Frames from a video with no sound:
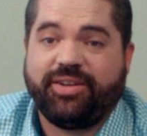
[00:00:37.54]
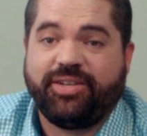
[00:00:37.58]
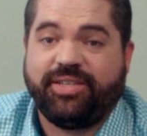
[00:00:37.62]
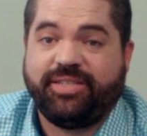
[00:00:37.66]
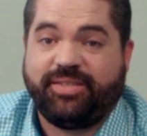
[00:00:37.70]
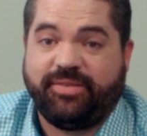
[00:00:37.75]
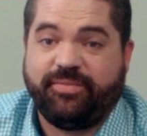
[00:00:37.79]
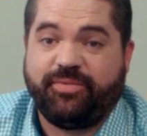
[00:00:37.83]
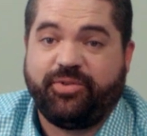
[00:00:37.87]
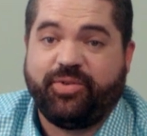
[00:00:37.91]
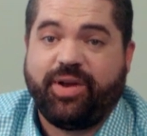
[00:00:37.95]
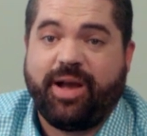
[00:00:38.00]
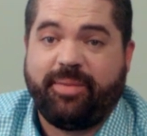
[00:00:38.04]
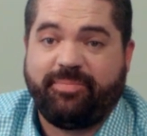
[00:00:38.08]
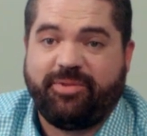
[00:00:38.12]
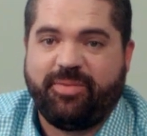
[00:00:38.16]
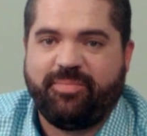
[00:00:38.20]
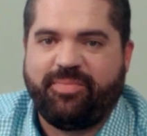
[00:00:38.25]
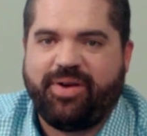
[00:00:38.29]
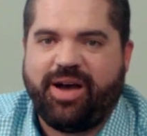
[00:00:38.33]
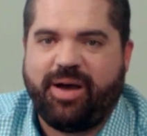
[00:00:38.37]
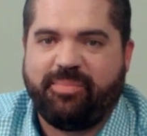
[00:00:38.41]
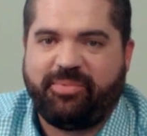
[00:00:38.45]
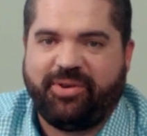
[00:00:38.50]
watches have
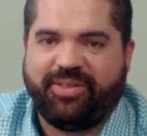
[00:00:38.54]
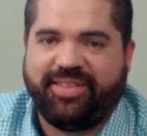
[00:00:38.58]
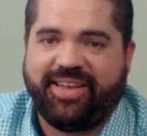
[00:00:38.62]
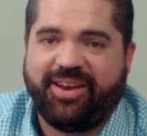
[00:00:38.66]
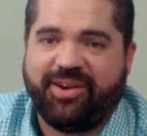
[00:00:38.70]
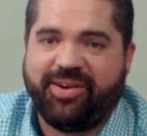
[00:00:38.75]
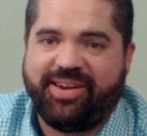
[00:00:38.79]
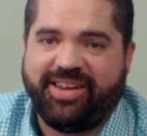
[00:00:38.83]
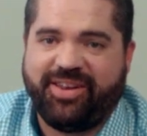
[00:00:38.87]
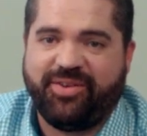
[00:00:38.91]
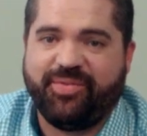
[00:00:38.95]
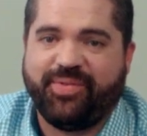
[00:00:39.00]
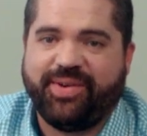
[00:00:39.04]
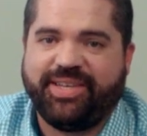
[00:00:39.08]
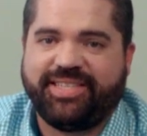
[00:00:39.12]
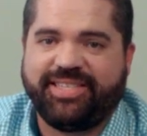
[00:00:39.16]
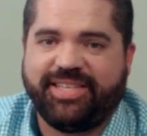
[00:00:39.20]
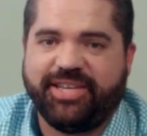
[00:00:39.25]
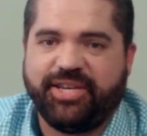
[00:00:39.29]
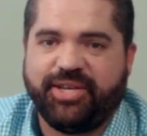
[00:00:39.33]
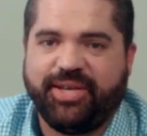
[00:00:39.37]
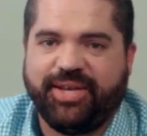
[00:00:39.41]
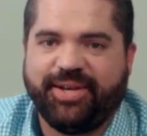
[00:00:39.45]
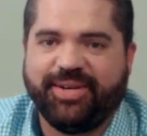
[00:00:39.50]
dropped in popularity in
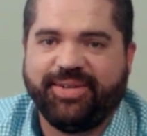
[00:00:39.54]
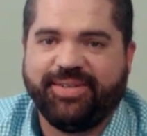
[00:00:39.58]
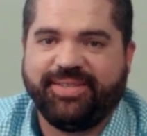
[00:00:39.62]
recent